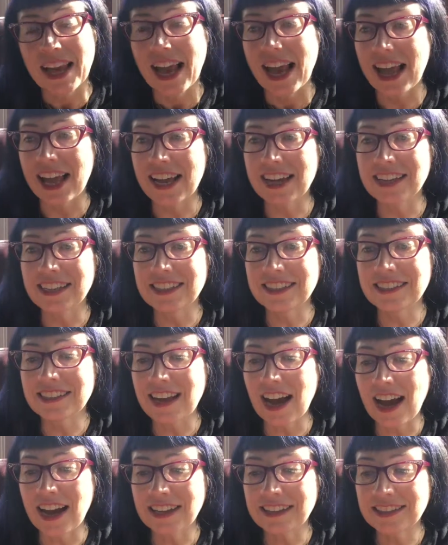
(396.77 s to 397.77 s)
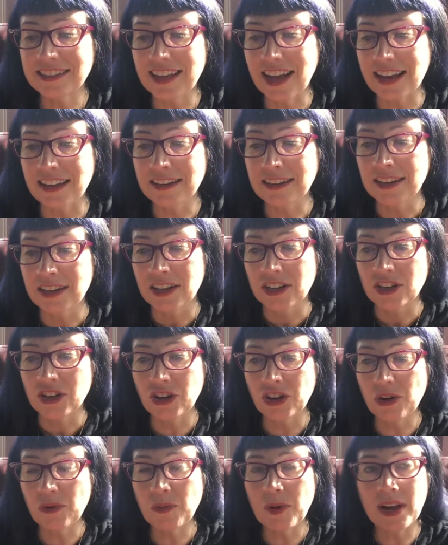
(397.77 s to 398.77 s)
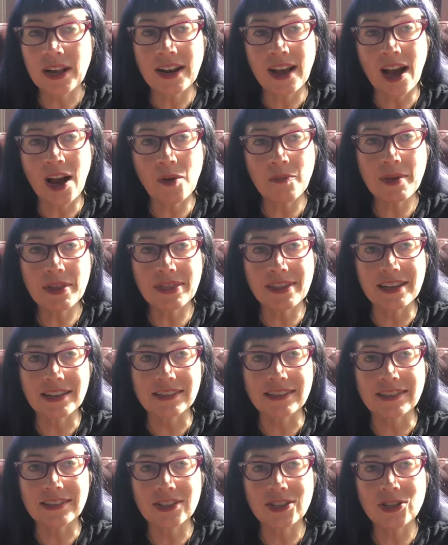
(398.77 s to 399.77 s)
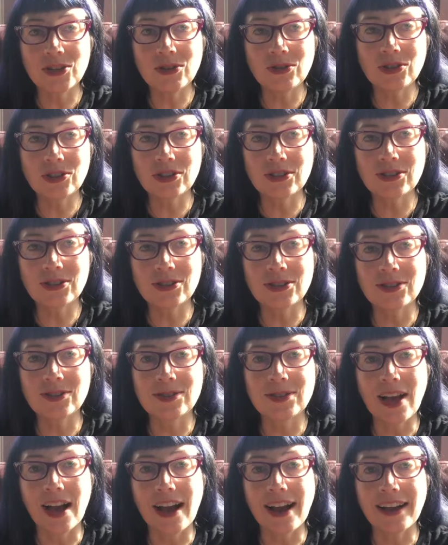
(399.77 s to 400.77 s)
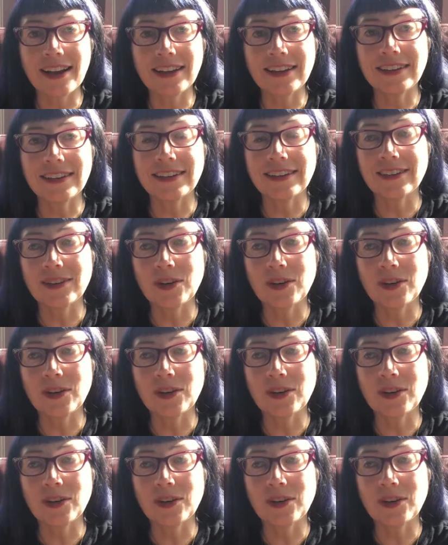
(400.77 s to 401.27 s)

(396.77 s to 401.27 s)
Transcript: And I said, you know what, how about this? You just decide